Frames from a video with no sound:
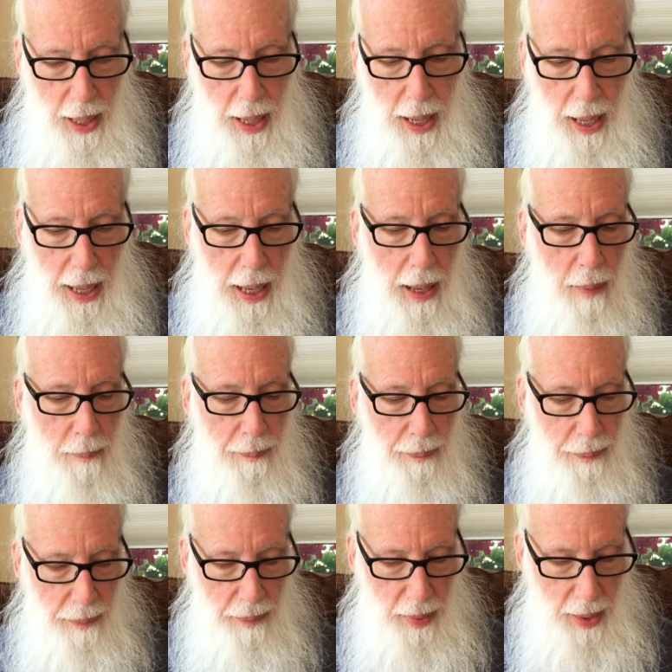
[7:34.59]
Um,
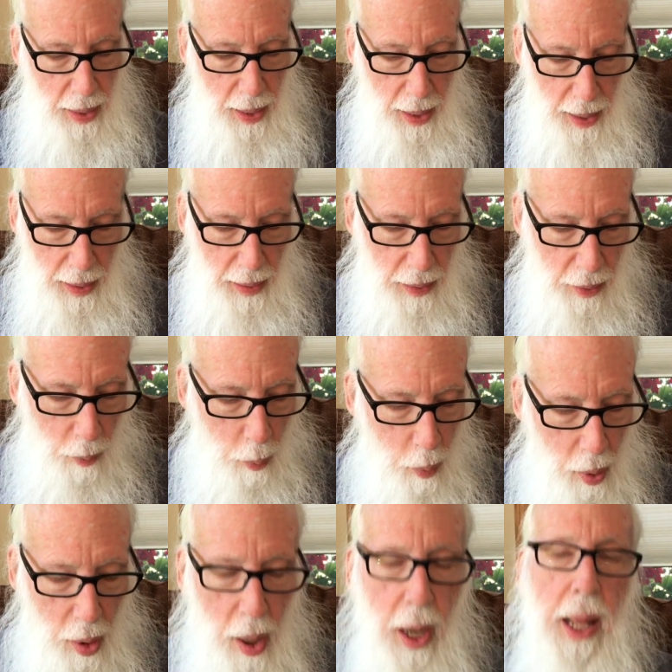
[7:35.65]
the
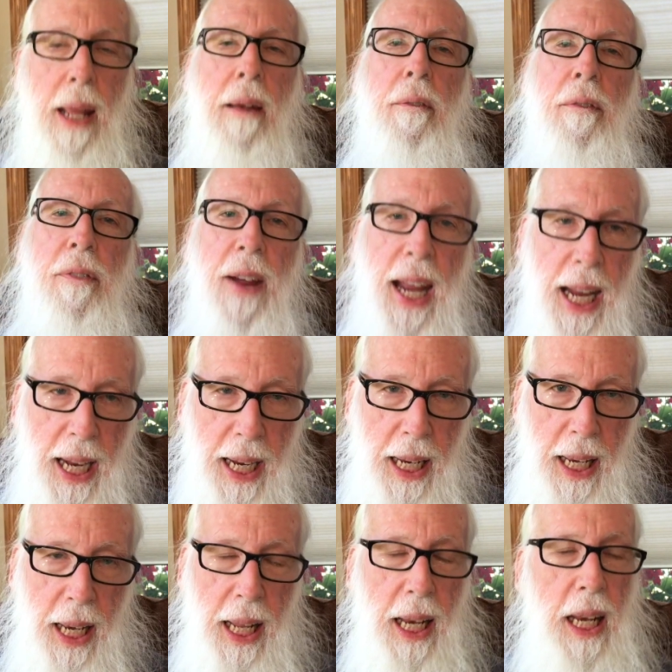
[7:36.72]
word in
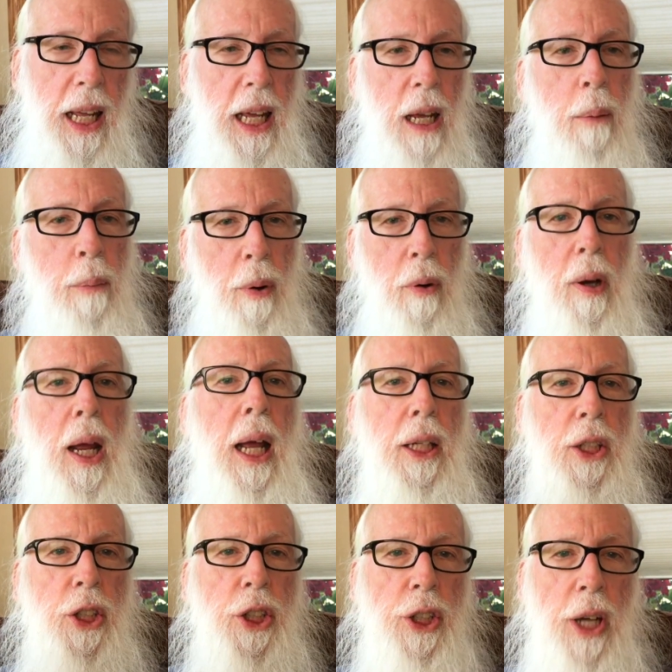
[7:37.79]
vain in Hebrew
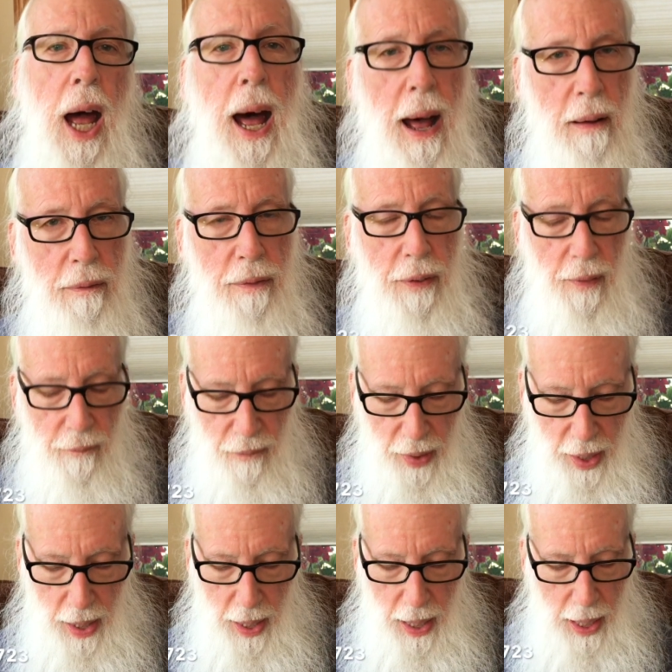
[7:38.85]
is shav,
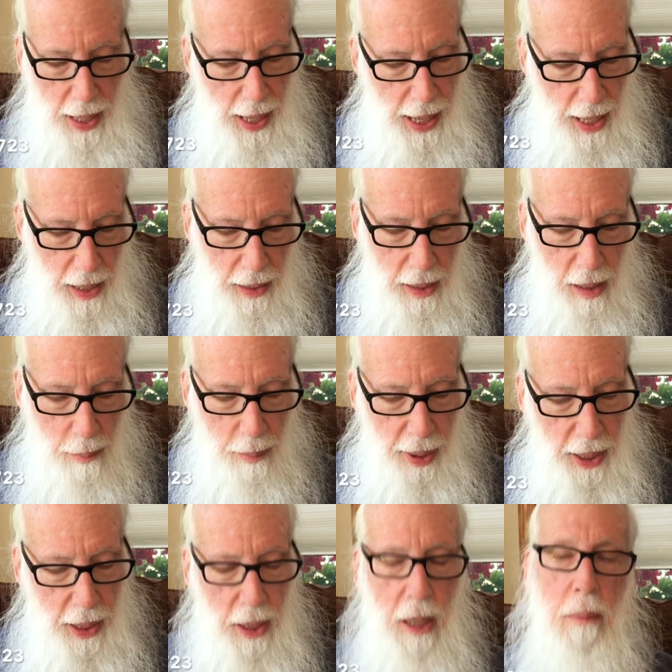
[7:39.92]
and it can
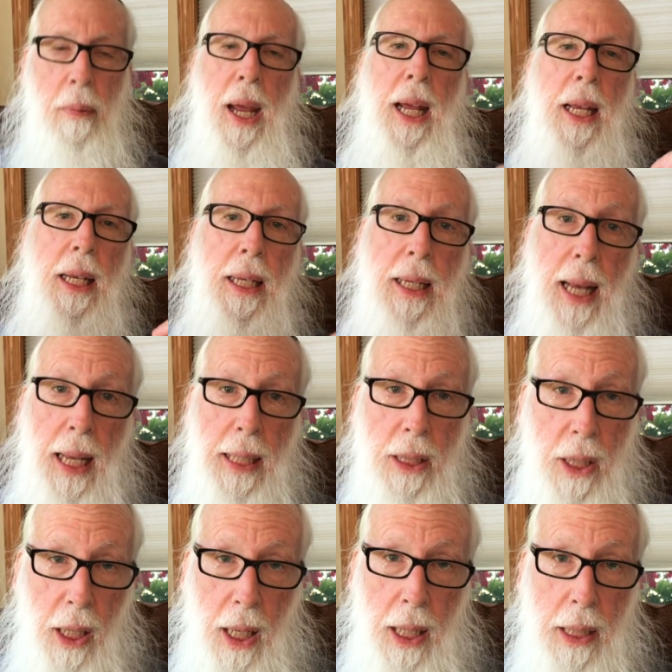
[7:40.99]
mean to make
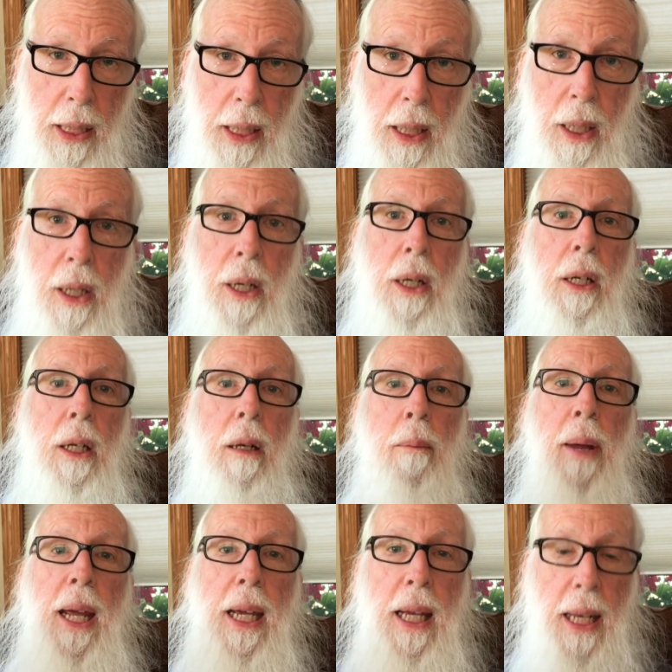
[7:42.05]
desolate, to
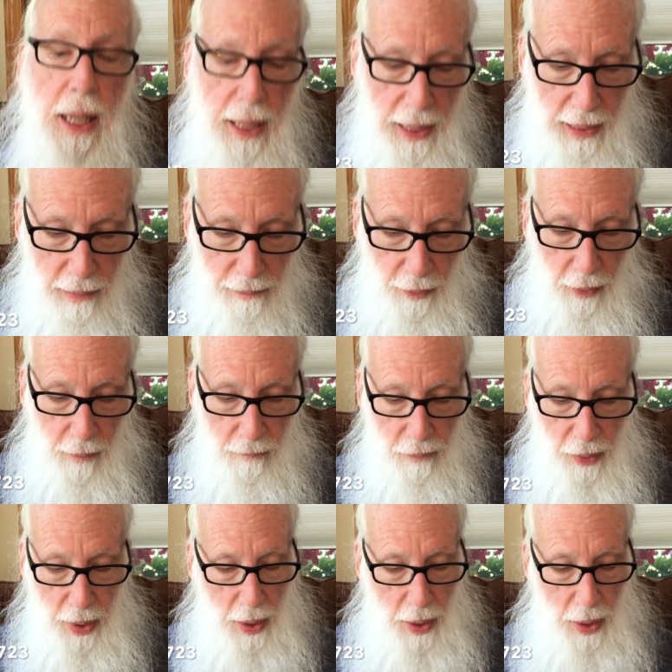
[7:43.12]
make it evil,